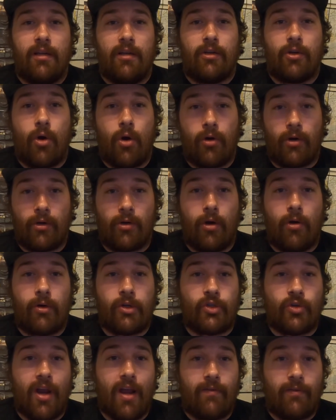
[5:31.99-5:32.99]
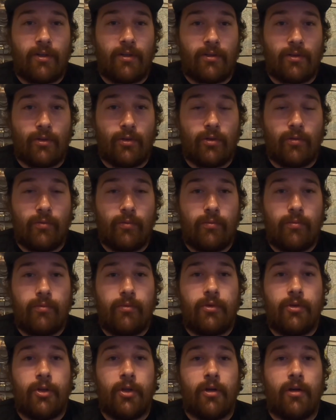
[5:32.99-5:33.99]
car-to-car traffic through
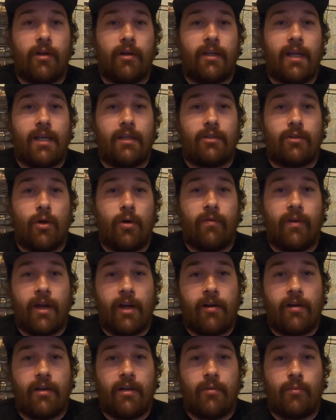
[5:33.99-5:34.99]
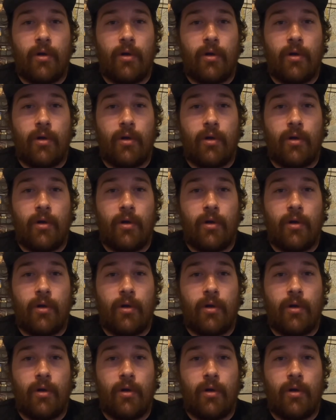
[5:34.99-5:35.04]
the Cage Cove area,